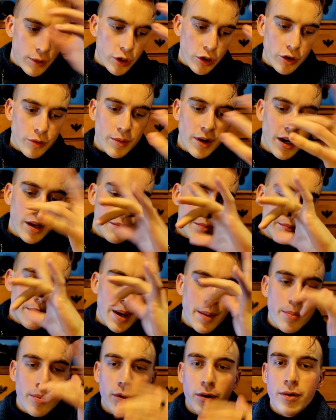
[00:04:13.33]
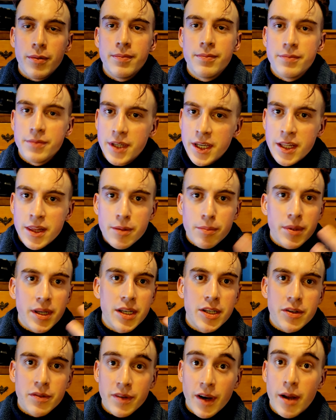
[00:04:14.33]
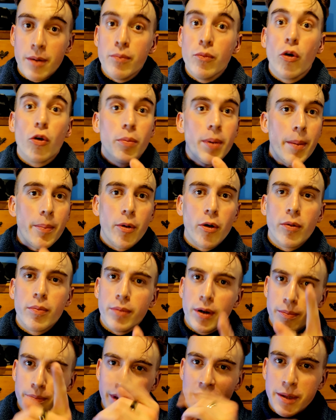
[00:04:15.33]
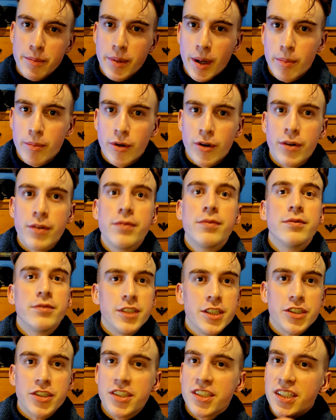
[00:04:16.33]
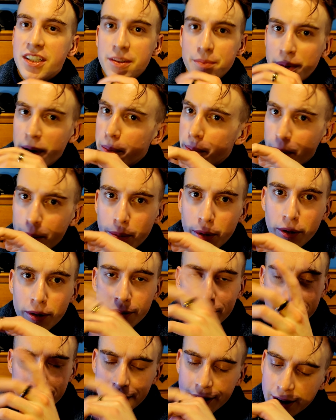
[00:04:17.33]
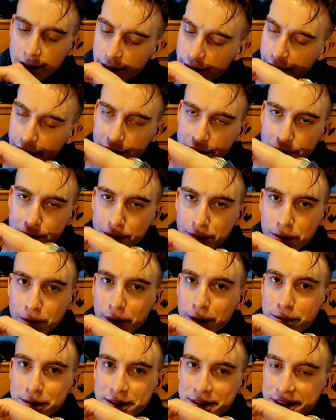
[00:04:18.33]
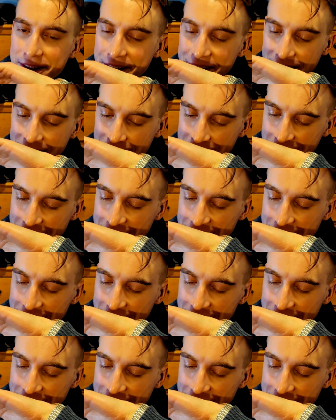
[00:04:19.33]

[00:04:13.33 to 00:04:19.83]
Bergamot, pepper. In the mid, you've got more pepper, but pink pepper. Interesting. Pink pepper. I didn't even know that was the thing.